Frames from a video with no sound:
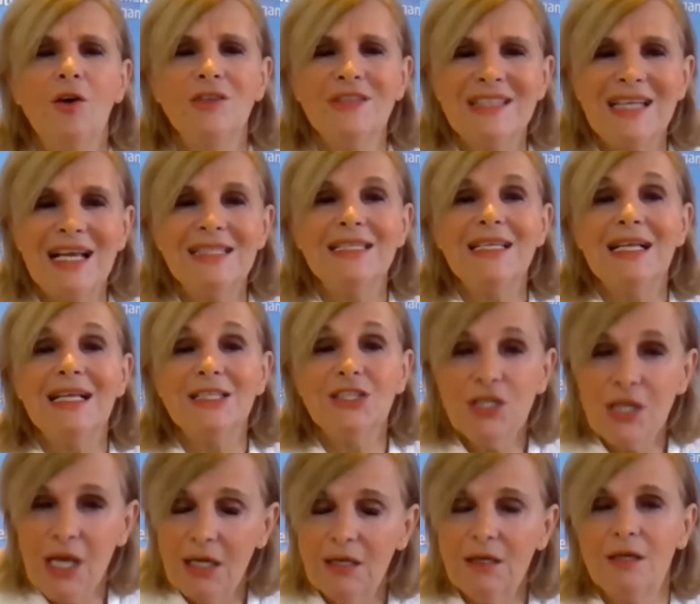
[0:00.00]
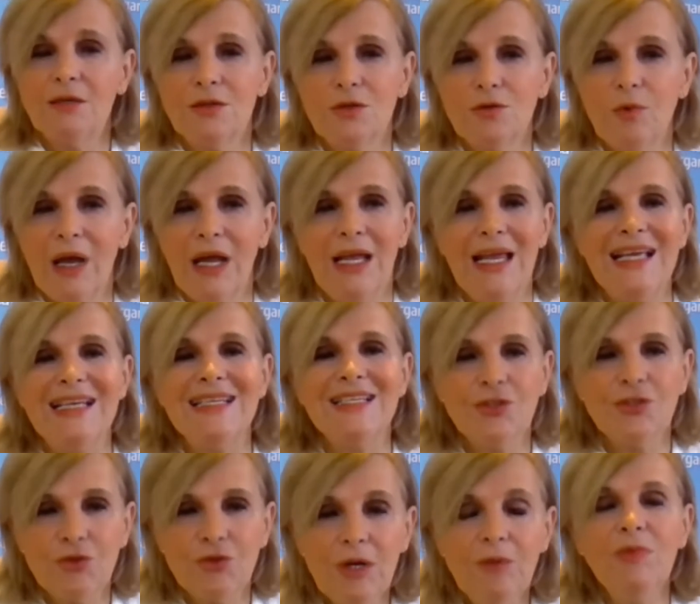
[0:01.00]
on such a generous way,
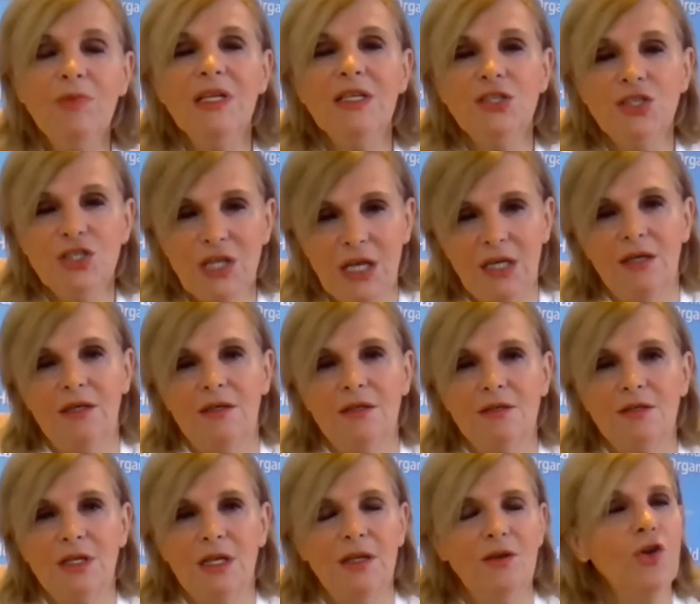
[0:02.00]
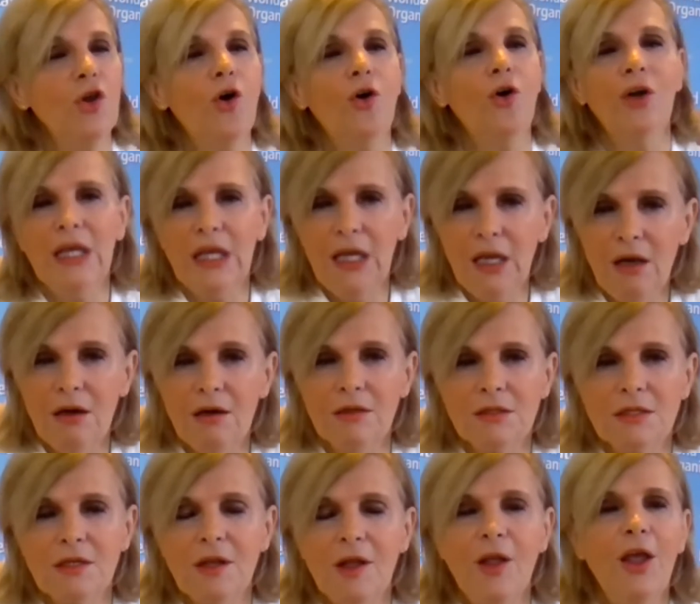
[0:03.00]
extremely generous, no
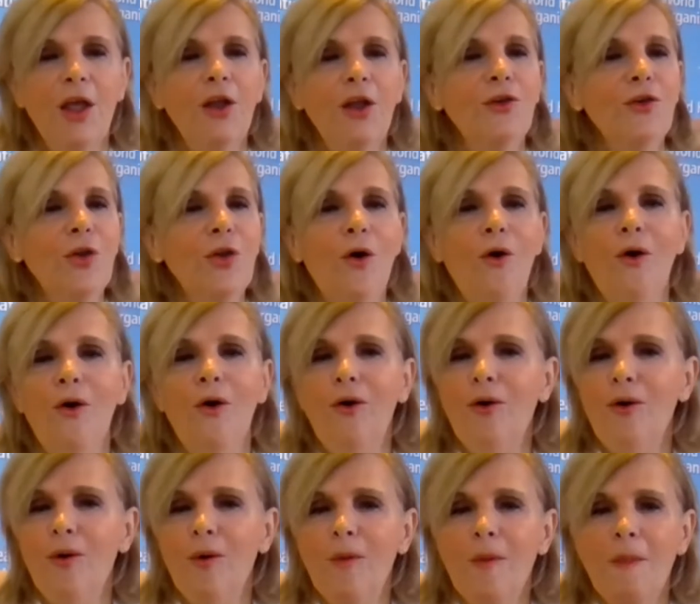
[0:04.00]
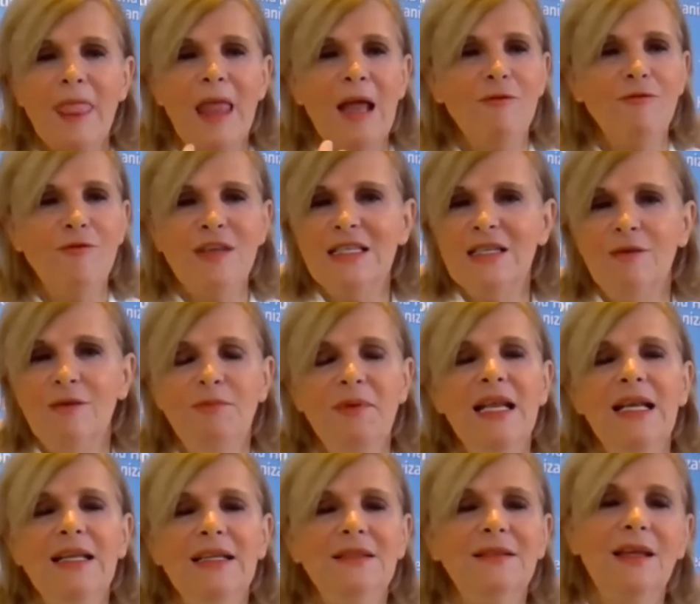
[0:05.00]
egos, no
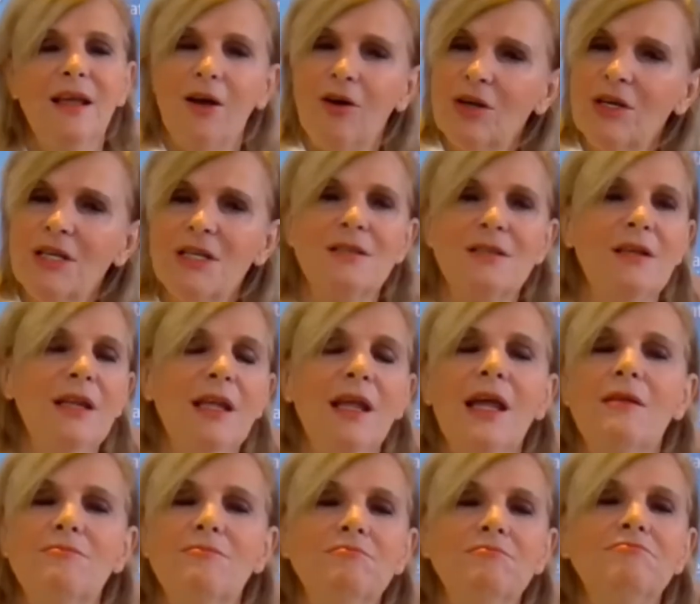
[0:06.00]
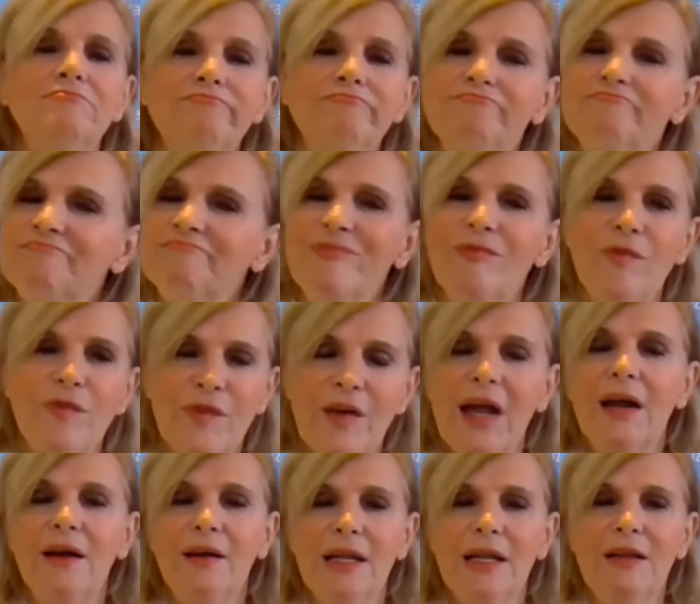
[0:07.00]
visibility, honestly,
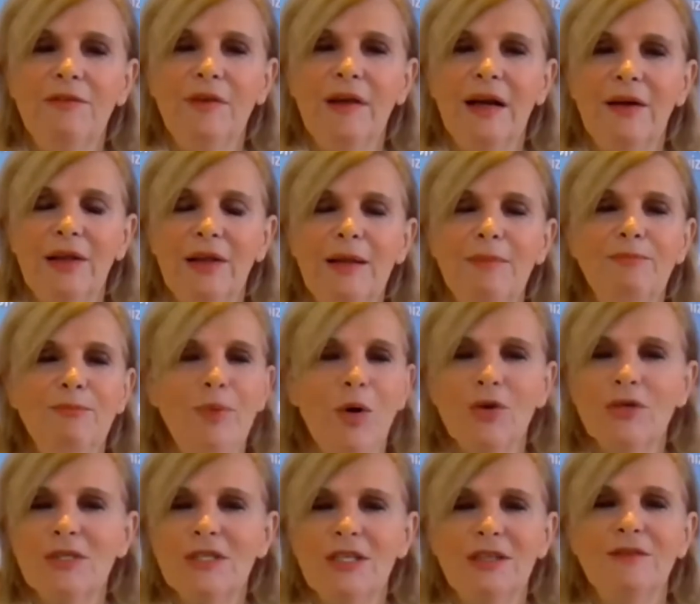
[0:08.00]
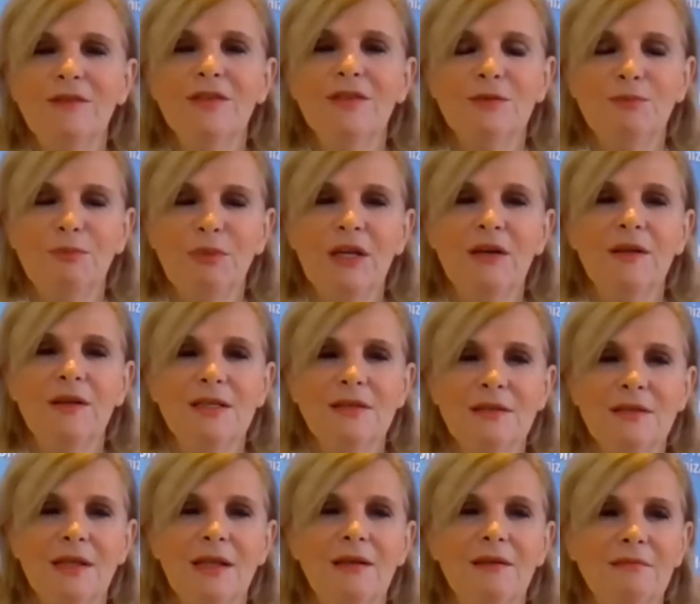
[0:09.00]
very, very positive
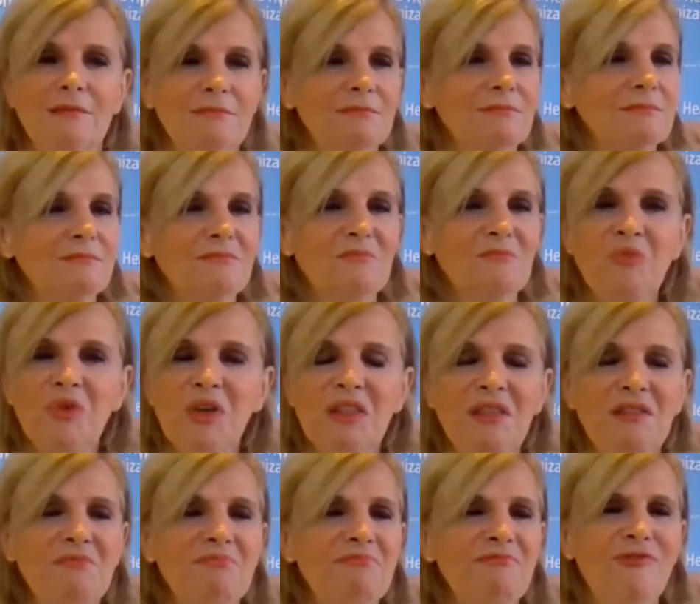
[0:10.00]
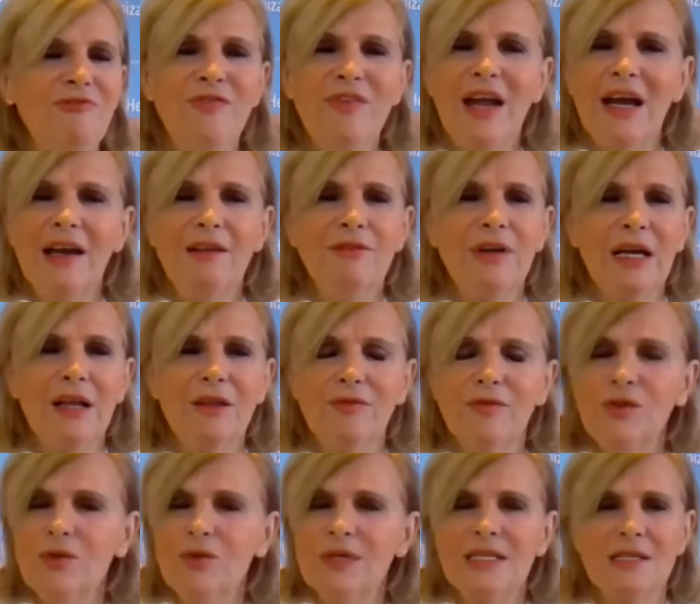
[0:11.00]
experience, and with very, very
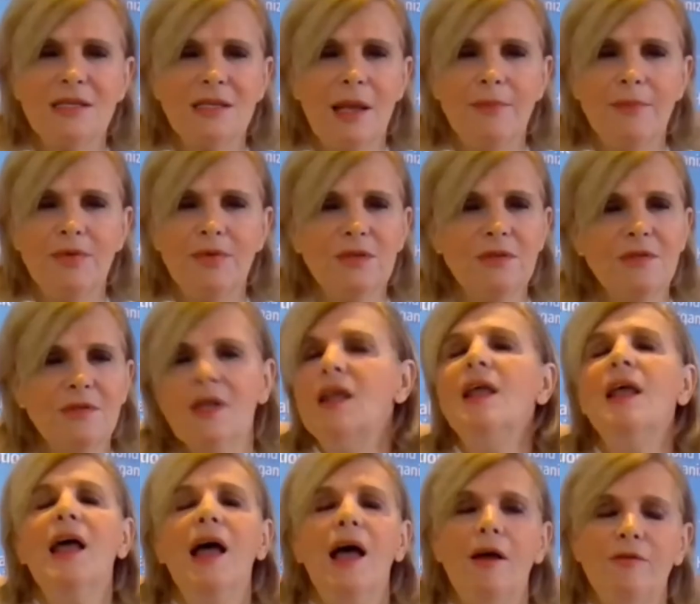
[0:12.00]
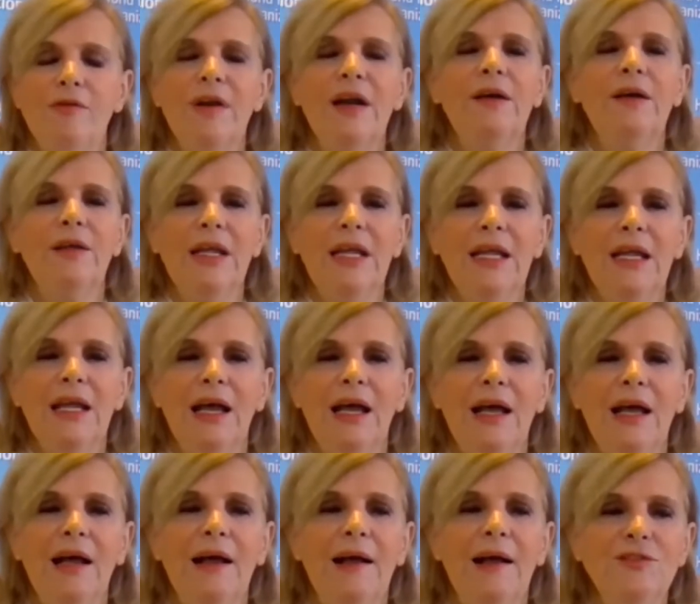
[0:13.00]
few exceptions, a very
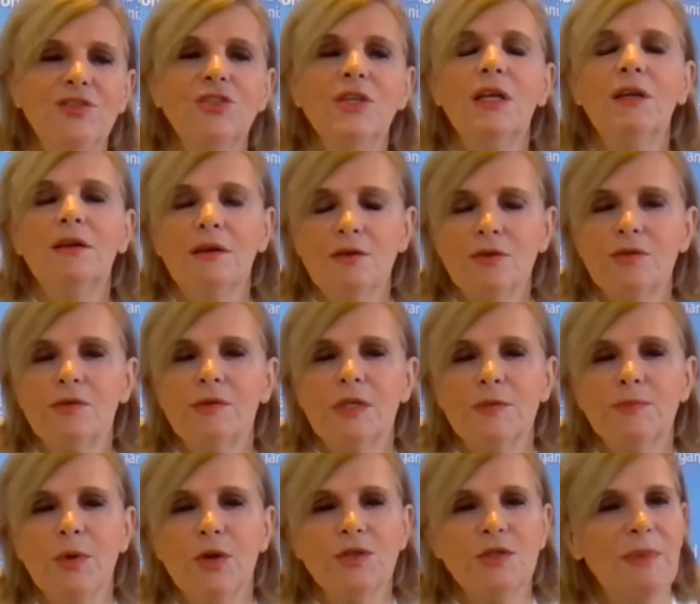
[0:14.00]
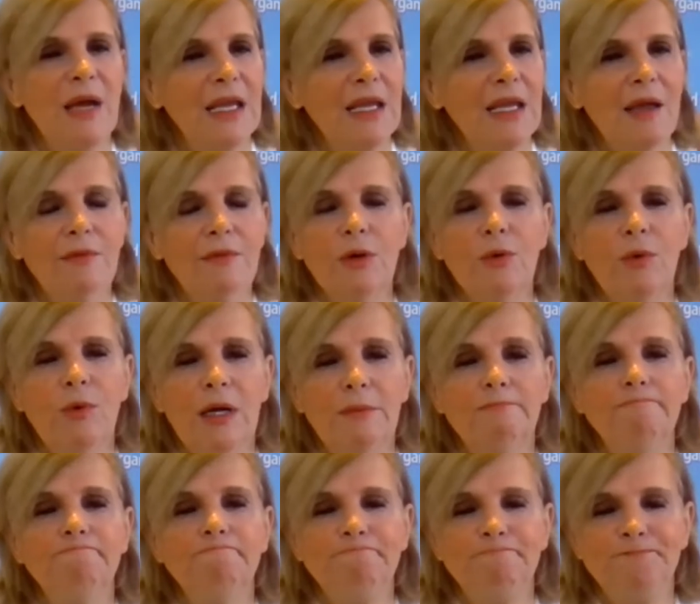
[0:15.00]
generous response by everyone.
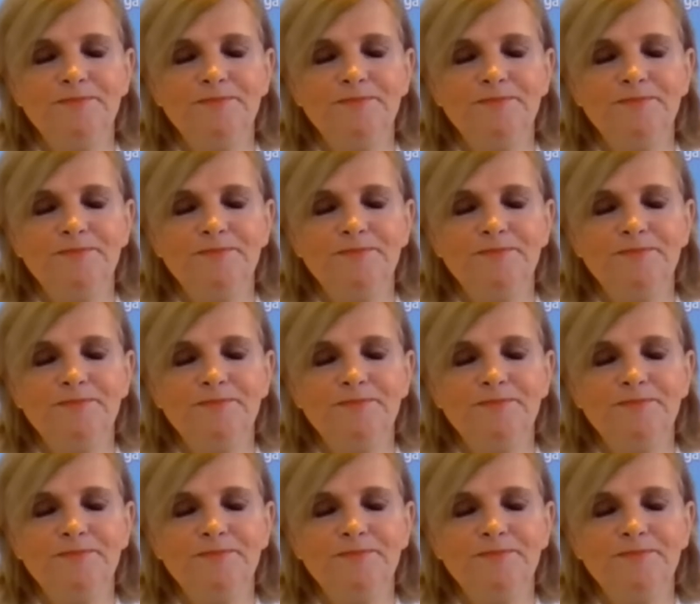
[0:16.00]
